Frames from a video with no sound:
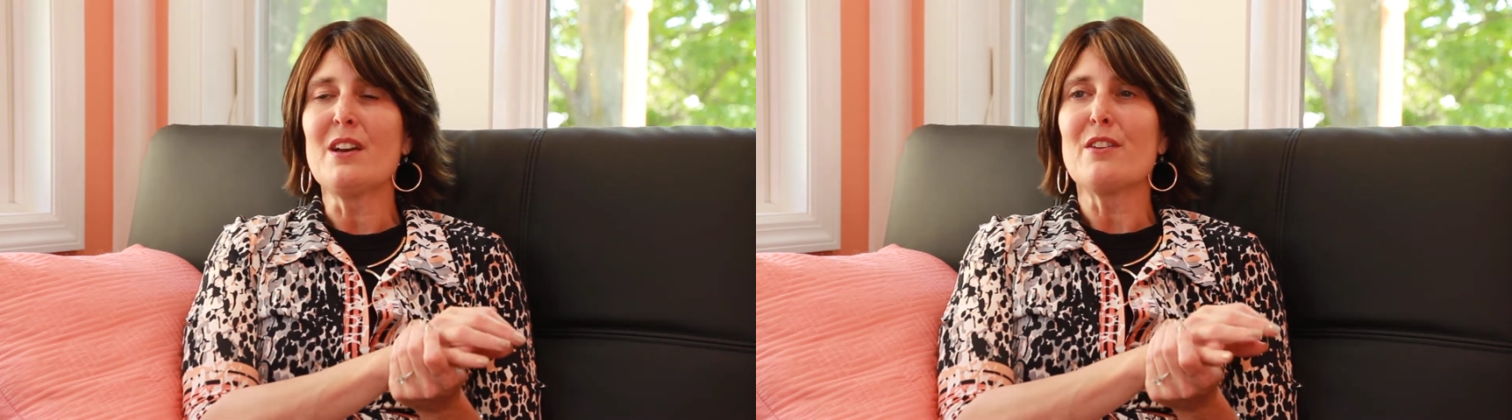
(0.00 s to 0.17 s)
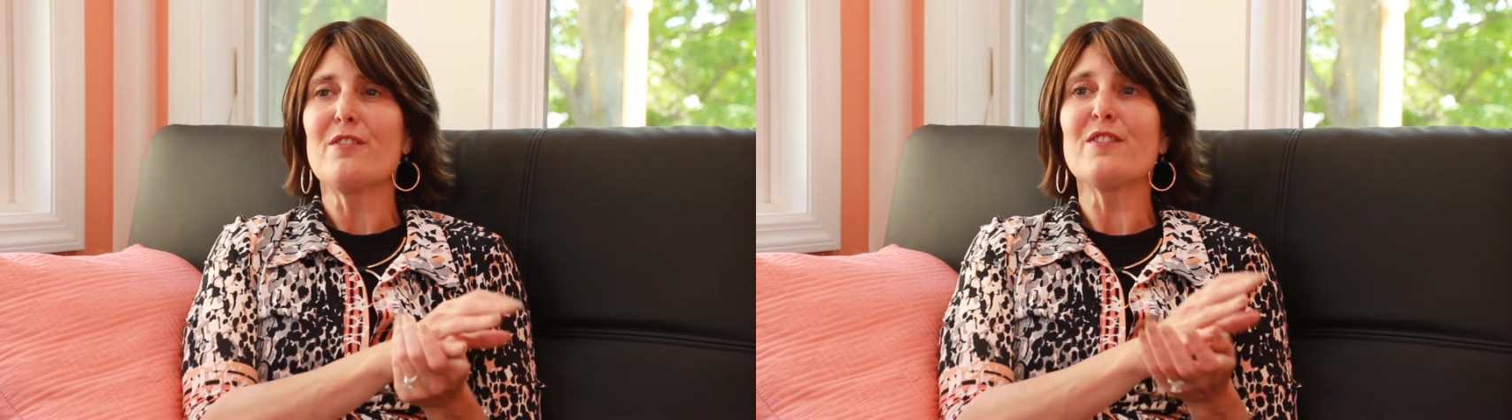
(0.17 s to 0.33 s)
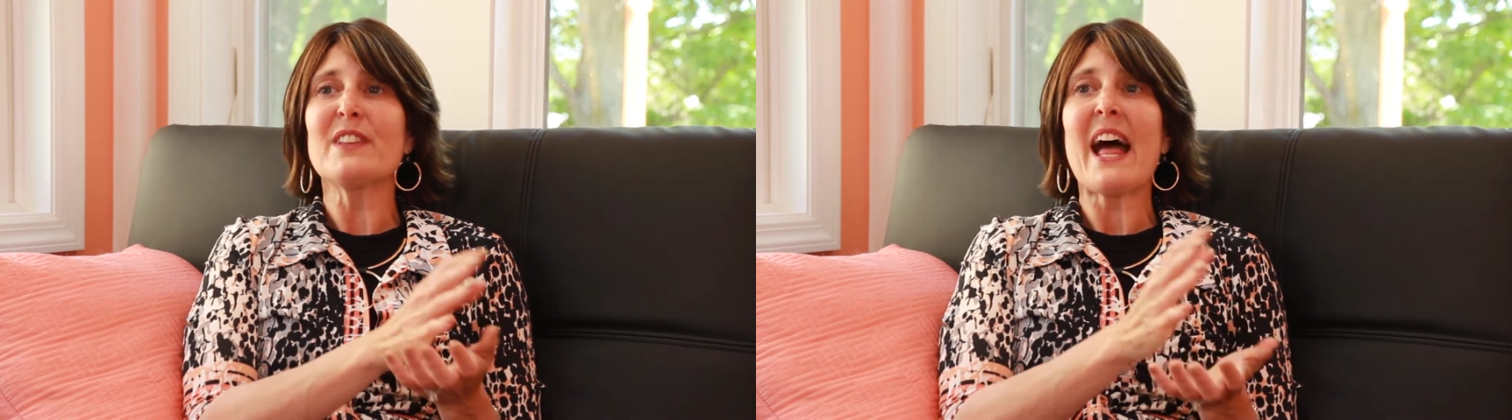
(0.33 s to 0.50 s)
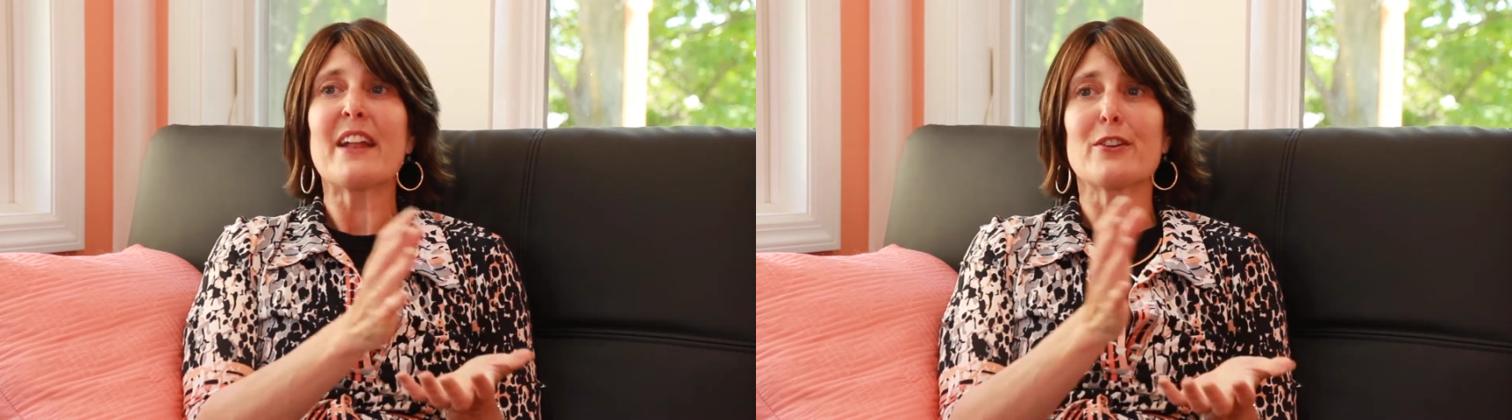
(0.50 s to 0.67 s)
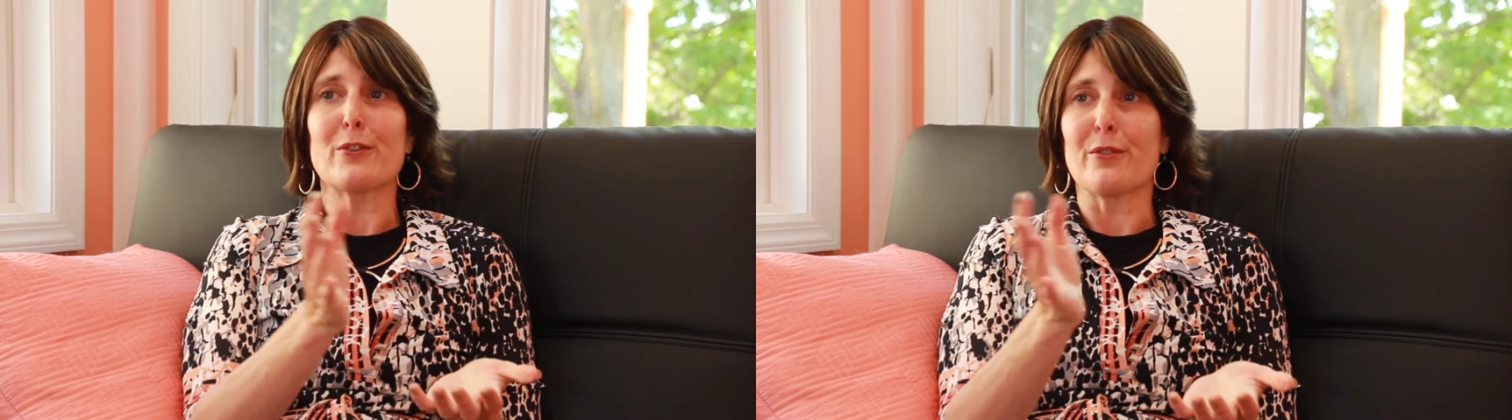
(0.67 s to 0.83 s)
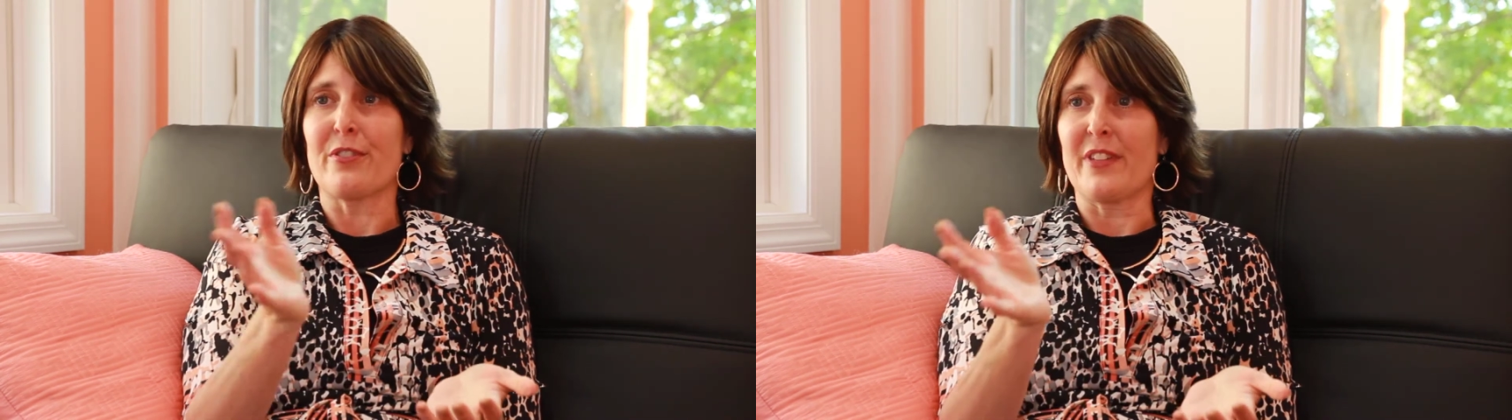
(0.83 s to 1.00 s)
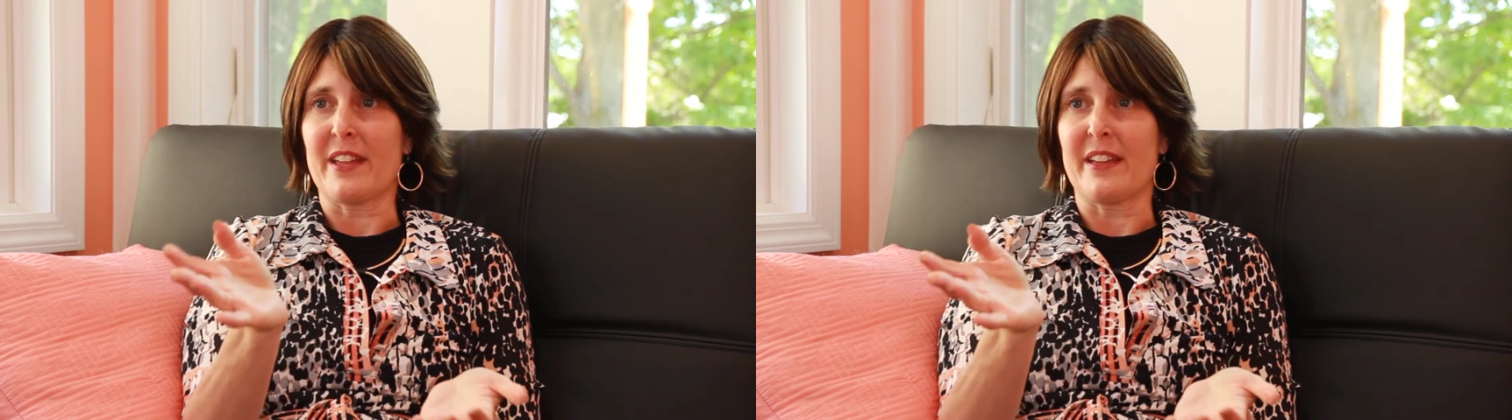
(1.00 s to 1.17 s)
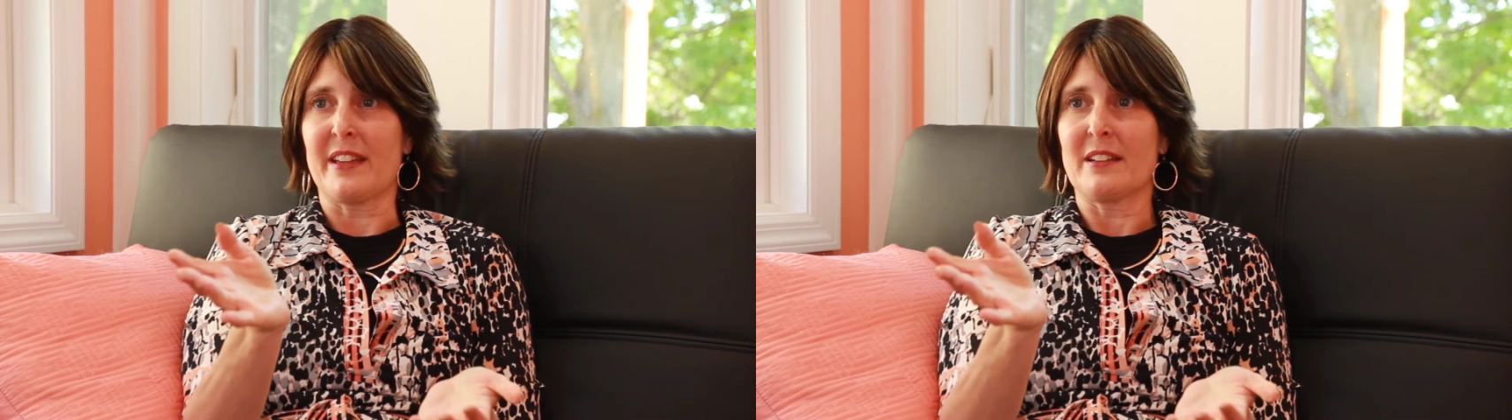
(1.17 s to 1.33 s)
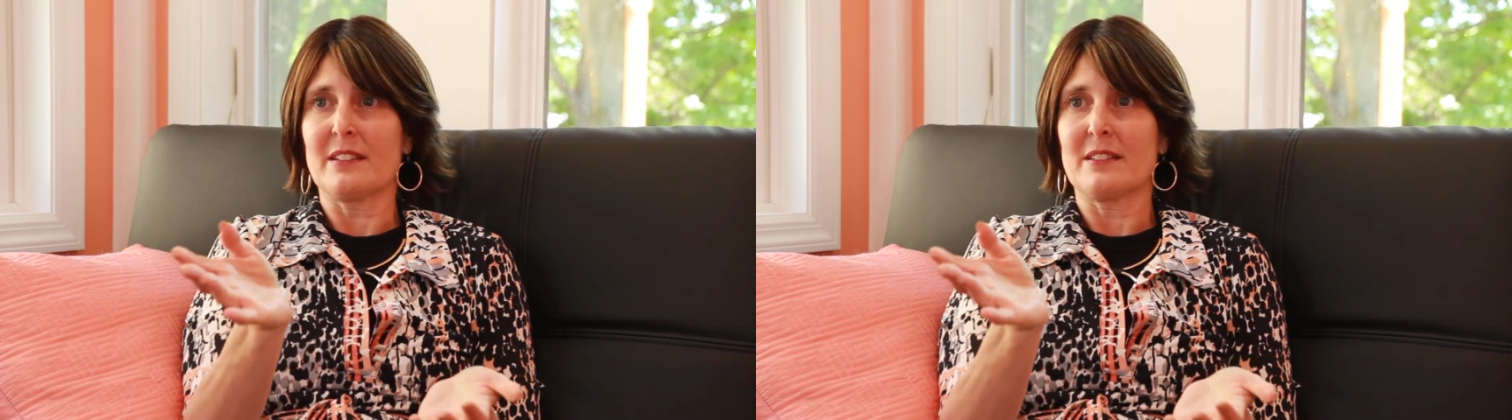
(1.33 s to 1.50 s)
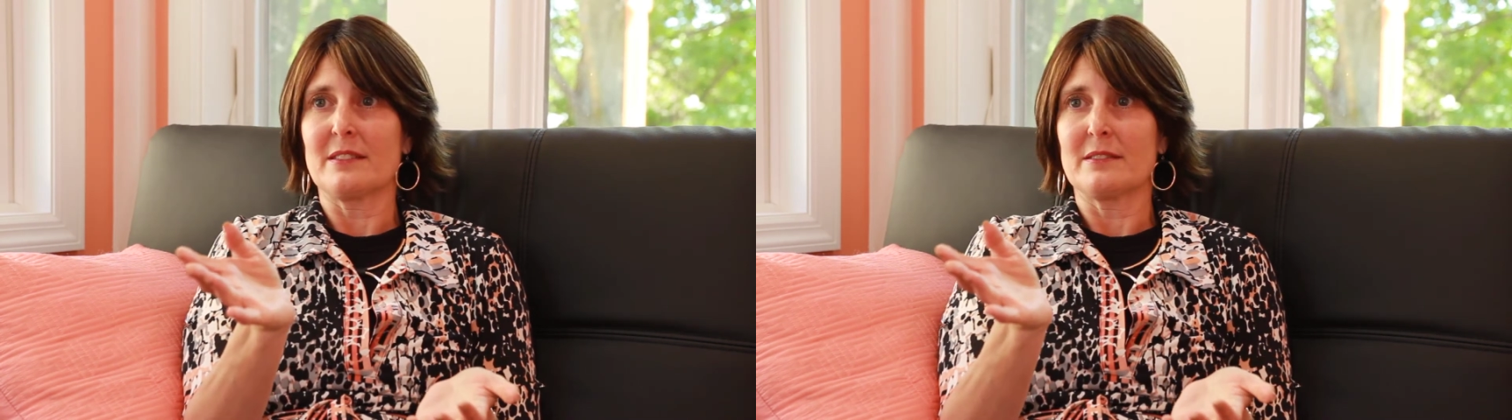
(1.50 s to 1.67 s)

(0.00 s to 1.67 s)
flat earth thinking.